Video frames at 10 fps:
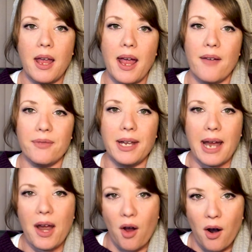
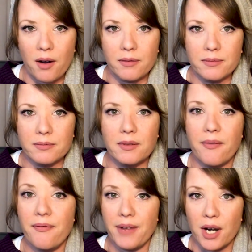F-E-A-R.
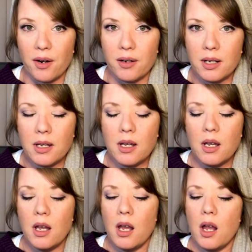Fear.
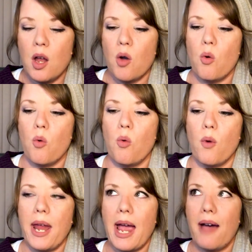
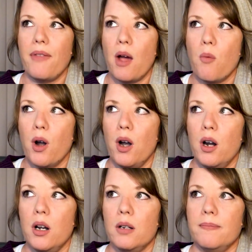We have that
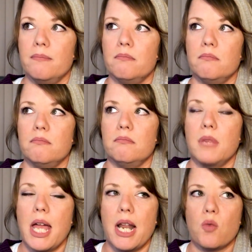word,
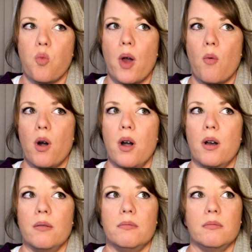and it's one
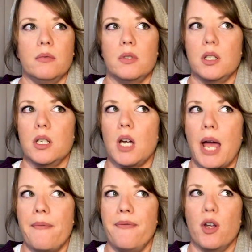word.
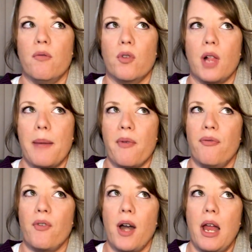I'm fearful. I'm
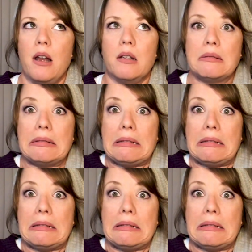afraid.